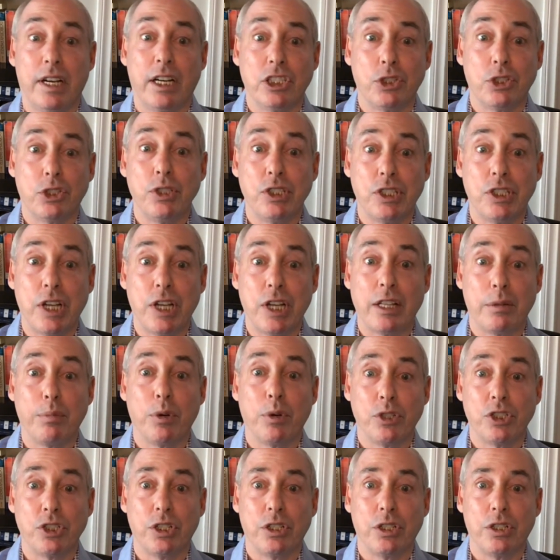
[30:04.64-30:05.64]
countries on the
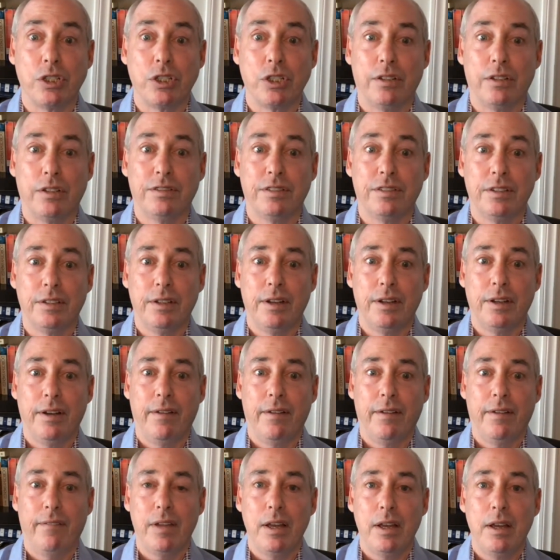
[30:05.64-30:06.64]
Persian Gulf,
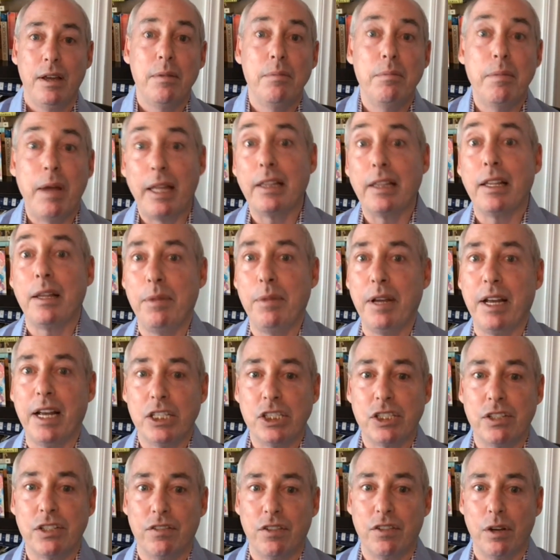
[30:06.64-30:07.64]
mainly
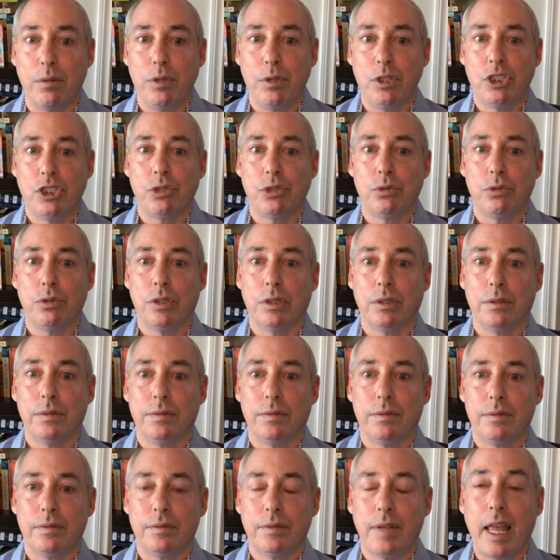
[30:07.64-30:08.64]
because of their
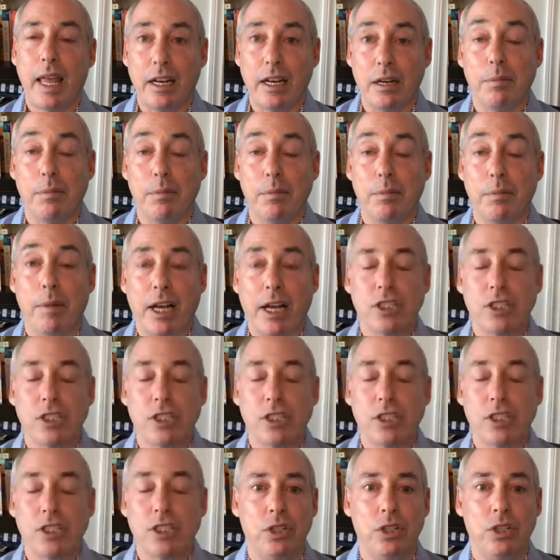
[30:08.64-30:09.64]
mutual animosity
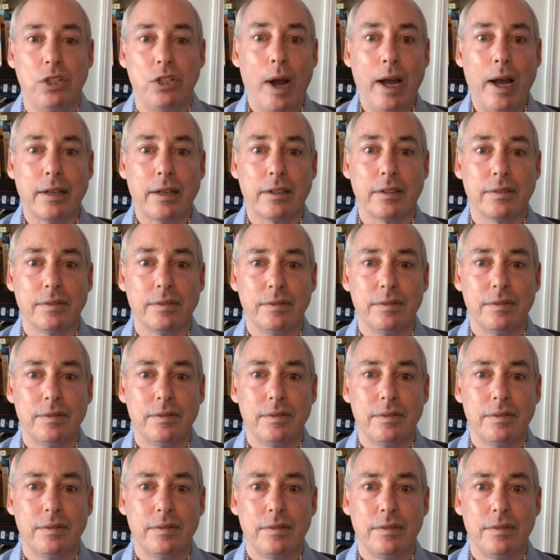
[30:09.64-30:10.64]
toward Iran.
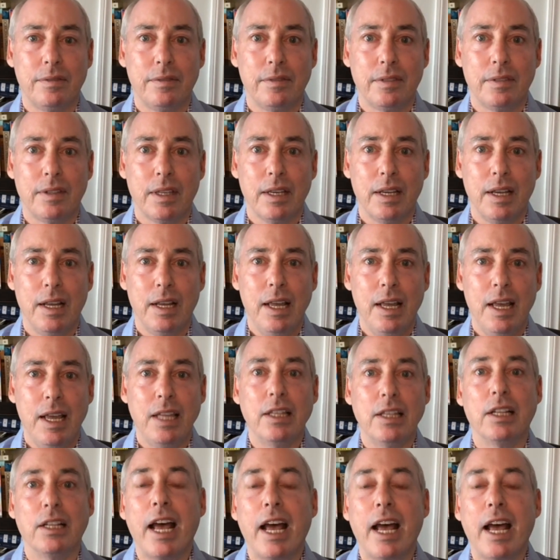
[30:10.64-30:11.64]

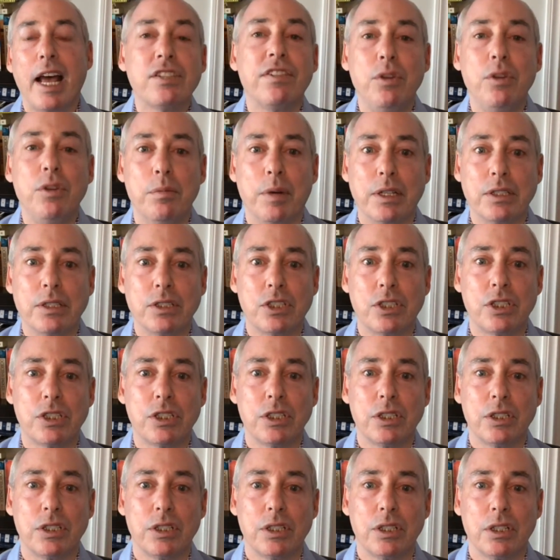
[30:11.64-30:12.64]
In the last few
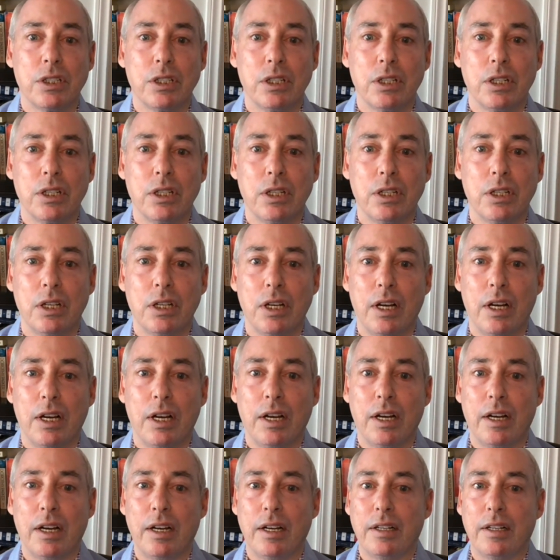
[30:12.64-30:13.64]
months,
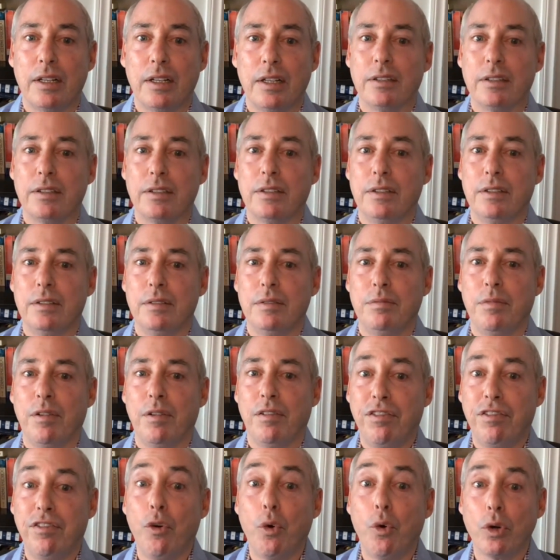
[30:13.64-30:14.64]

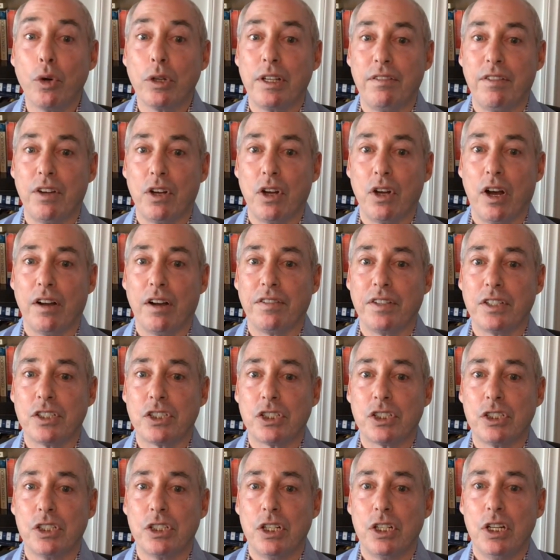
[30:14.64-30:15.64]
before leaving
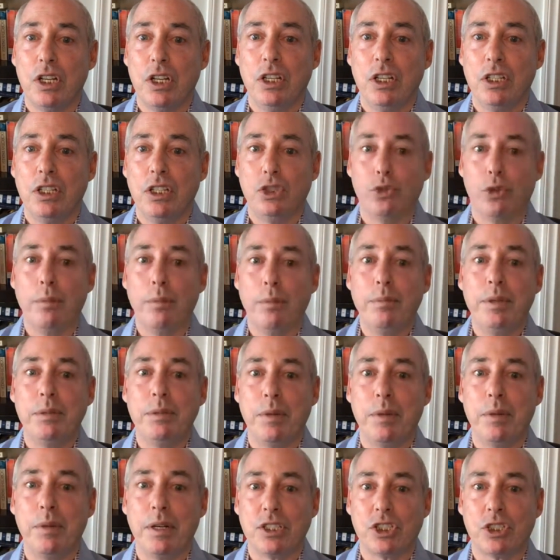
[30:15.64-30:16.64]
office, the Trump
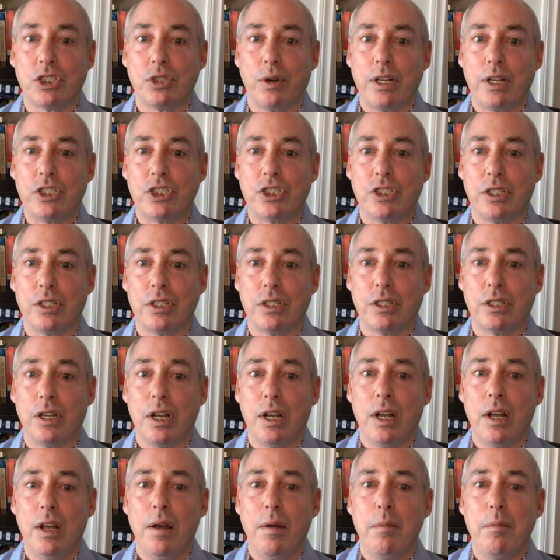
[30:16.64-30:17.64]
administration
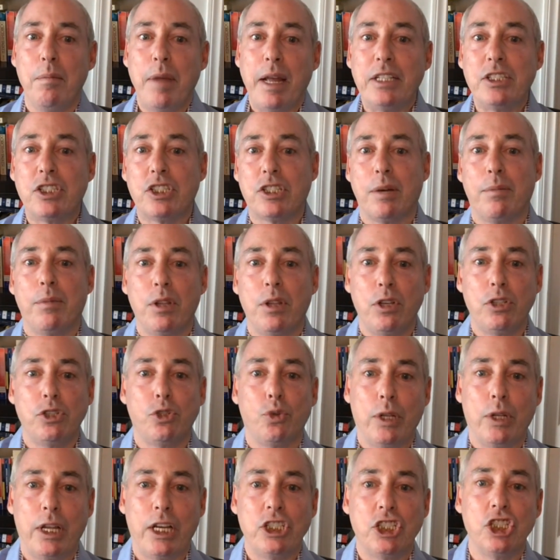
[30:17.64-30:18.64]
made some of
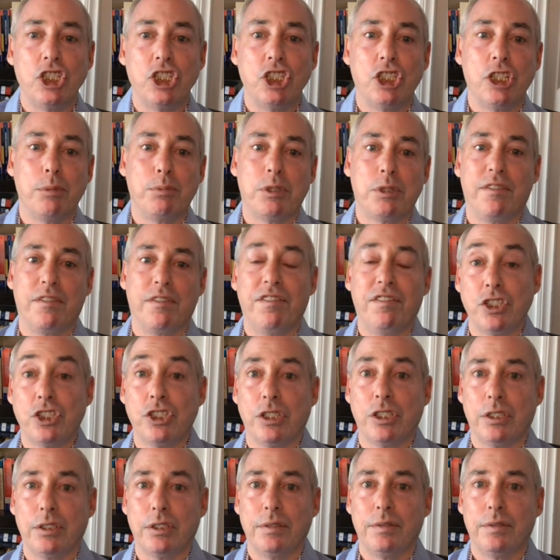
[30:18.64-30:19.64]
those relationships
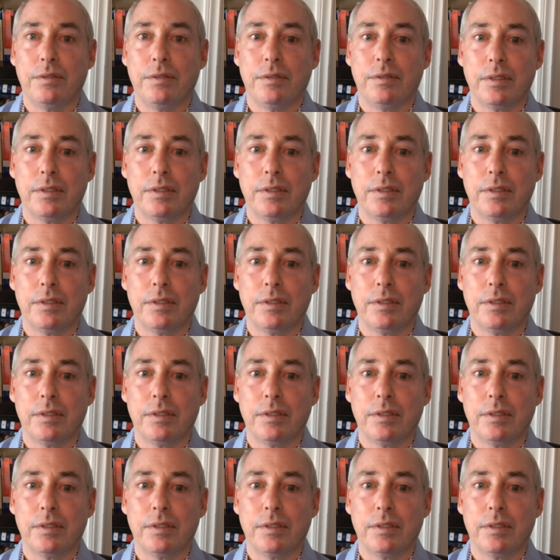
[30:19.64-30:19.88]
official